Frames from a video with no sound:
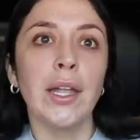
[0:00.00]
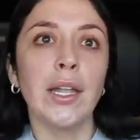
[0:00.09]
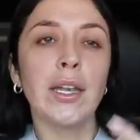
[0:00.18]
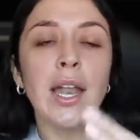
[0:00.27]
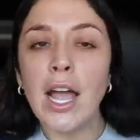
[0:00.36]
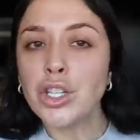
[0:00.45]

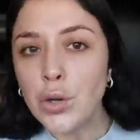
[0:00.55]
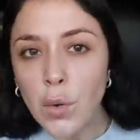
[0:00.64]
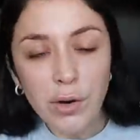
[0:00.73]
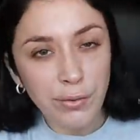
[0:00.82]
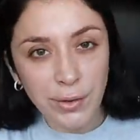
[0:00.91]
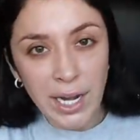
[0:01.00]
not show
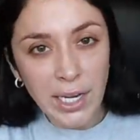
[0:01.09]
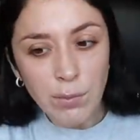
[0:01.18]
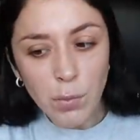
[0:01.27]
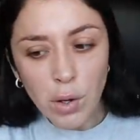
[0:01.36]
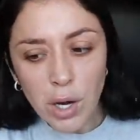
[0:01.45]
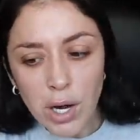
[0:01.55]
our feet
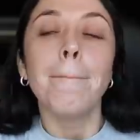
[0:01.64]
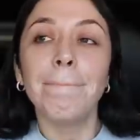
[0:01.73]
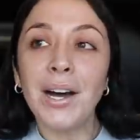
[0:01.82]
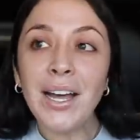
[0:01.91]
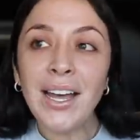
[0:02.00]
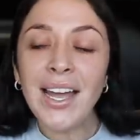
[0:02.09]
anymore
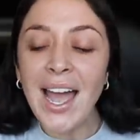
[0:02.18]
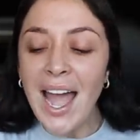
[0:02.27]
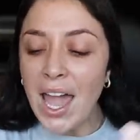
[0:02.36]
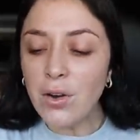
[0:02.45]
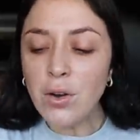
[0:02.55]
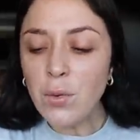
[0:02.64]
but
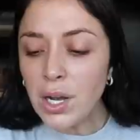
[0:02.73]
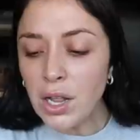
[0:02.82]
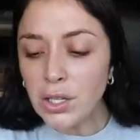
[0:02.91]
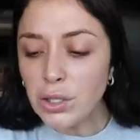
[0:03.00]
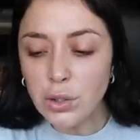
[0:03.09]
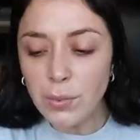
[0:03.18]
i don't know what
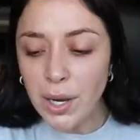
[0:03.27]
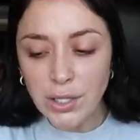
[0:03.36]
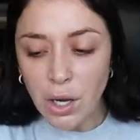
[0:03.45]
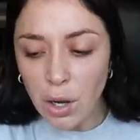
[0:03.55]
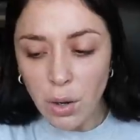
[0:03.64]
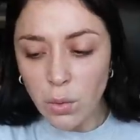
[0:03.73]
color to do my
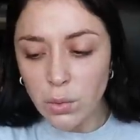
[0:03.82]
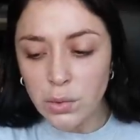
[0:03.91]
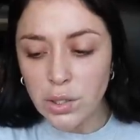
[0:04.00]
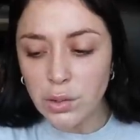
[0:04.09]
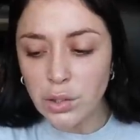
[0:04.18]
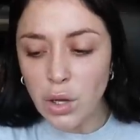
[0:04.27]

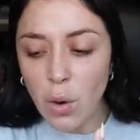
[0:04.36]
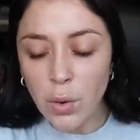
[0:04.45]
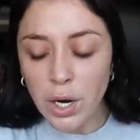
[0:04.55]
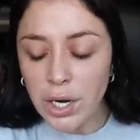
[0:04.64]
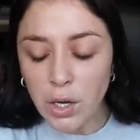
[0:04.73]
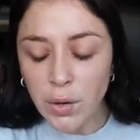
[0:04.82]
toes so
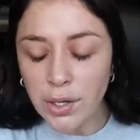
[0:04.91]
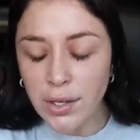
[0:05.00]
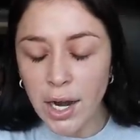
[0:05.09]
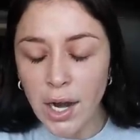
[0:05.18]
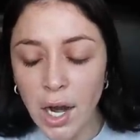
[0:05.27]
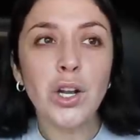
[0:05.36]
we're gonna go in
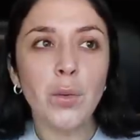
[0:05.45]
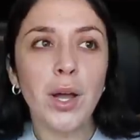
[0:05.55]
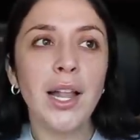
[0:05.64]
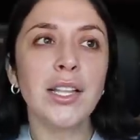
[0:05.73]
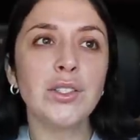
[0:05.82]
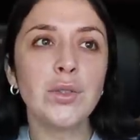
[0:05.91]
there you know
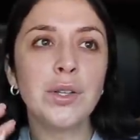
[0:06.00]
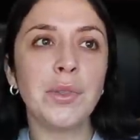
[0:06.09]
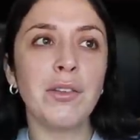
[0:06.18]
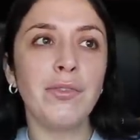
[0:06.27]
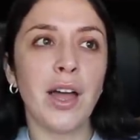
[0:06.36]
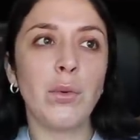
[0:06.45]
what let's do
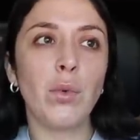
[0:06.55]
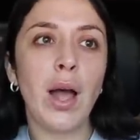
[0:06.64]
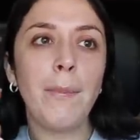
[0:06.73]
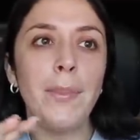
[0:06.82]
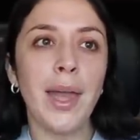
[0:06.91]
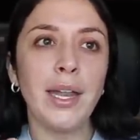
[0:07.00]
something fun we'll
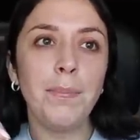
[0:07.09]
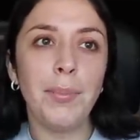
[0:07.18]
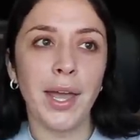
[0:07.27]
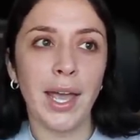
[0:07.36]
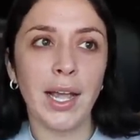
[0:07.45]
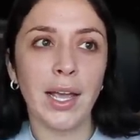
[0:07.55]
have betty
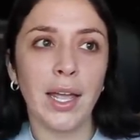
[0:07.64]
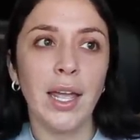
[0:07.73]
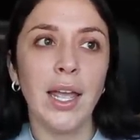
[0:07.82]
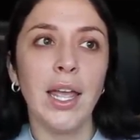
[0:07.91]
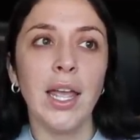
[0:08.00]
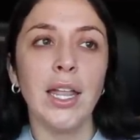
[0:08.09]
pick
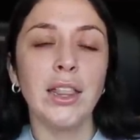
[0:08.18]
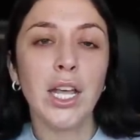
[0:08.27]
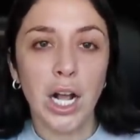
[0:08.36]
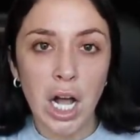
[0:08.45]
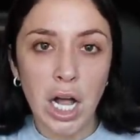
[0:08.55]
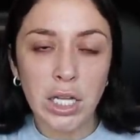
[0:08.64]

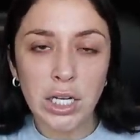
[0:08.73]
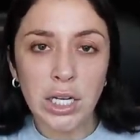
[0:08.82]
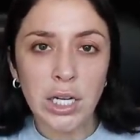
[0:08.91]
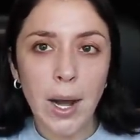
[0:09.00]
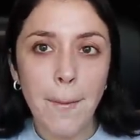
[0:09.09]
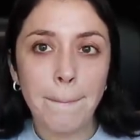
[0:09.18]
the
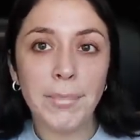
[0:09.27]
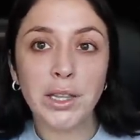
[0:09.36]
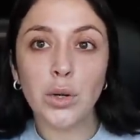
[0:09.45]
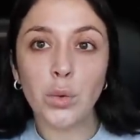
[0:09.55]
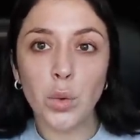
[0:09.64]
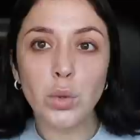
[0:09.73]
color but
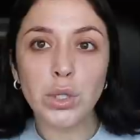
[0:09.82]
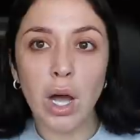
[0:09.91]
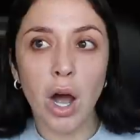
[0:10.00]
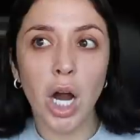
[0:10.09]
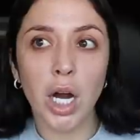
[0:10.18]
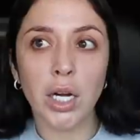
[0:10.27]
the rules
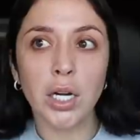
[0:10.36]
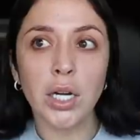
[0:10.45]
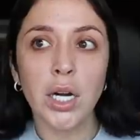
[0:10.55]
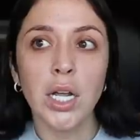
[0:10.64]
are